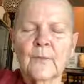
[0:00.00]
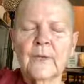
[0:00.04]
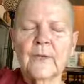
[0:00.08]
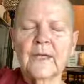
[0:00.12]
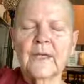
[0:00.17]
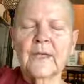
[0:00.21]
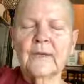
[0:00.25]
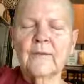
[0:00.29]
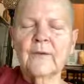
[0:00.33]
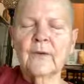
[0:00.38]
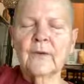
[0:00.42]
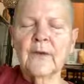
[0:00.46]
We
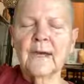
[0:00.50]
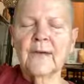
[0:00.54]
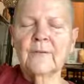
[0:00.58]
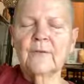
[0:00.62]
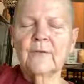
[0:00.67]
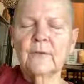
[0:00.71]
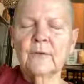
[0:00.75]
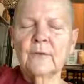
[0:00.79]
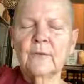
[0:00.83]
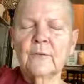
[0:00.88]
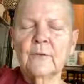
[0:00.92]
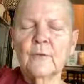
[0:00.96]
never
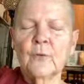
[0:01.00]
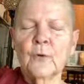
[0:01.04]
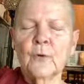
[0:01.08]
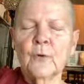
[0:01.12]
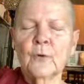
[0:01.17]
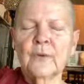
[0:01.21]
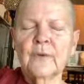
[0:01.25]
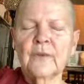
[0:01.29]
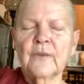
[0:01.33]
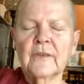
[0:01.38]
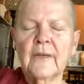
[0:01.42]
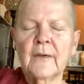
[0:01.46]
have to
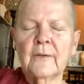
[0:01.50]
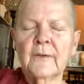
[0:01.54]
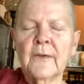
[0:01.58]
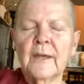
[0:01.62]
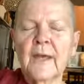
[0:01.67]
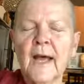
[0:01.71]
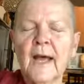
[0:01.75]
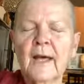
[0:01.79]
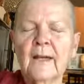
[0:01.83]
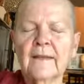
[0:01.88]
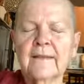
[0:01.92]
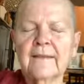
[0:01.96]
force our
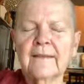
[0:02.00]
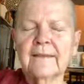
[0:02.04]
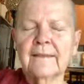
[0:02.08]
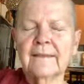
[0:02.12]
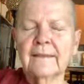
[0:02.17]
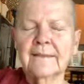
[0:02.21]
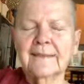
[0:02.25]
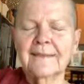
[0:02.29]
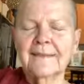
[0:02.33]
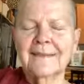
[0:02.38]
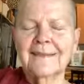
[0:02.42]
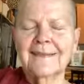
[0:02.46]

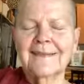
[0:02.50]
knots